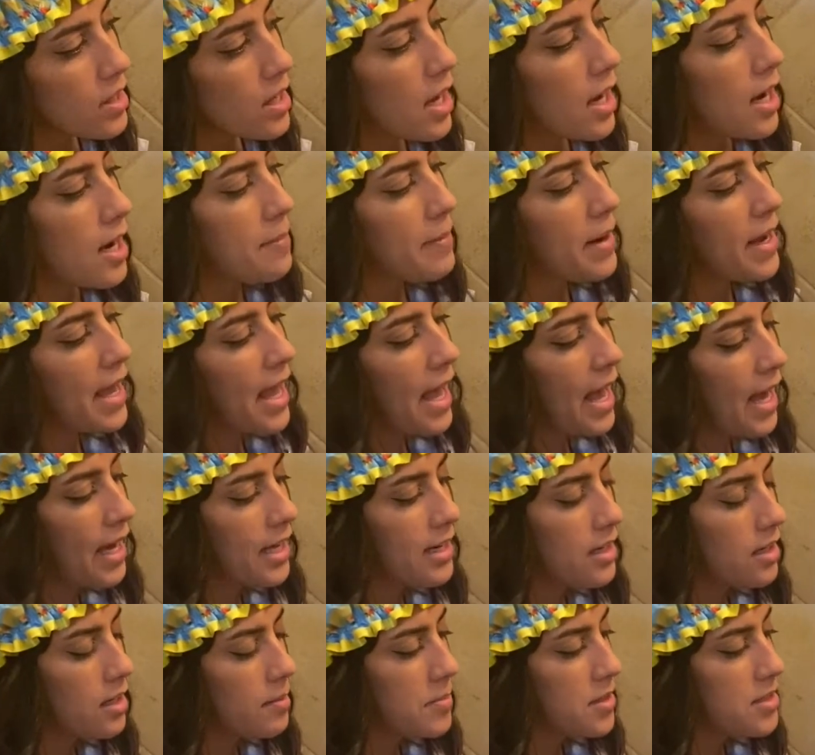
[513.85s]
Um, I
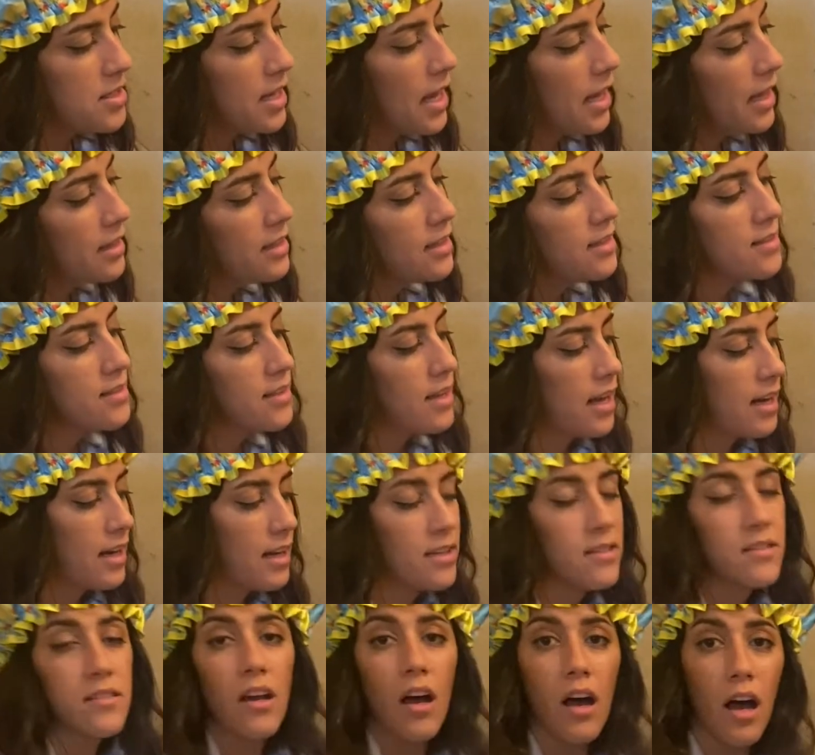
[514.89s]
added up the tallies and
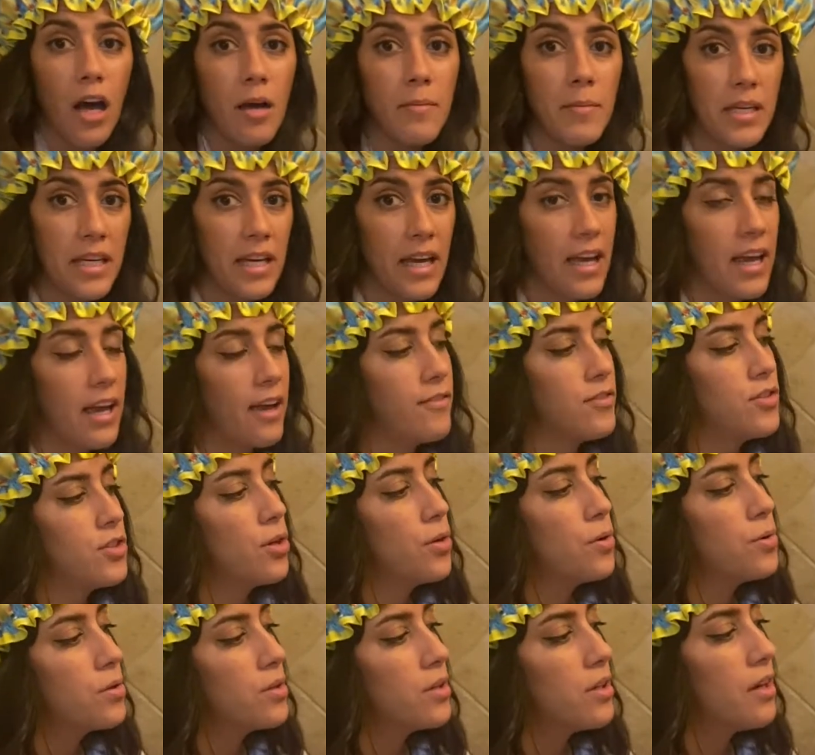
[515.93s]
I saw how many I have
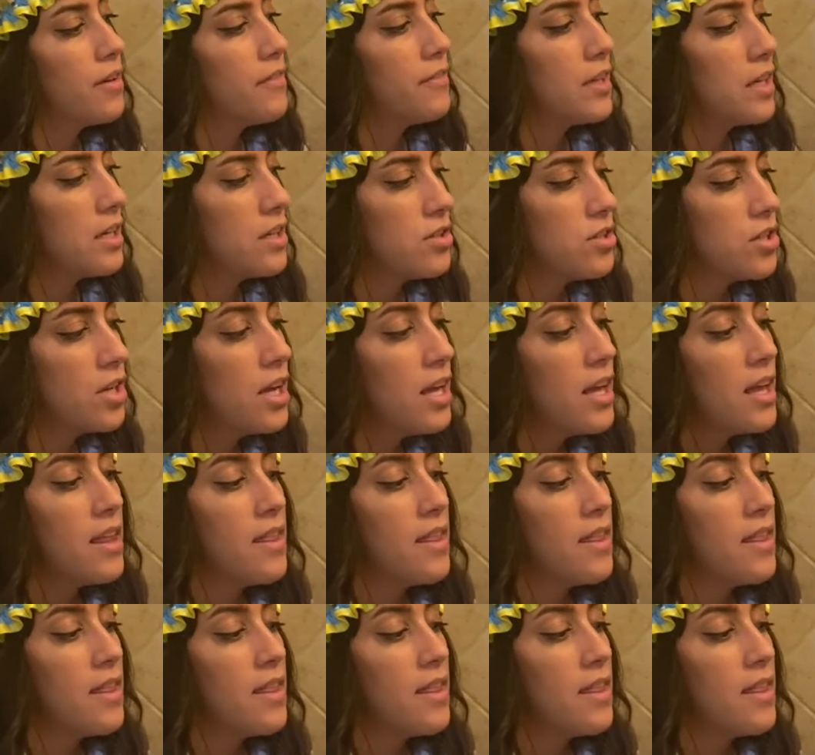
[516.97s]
total of each.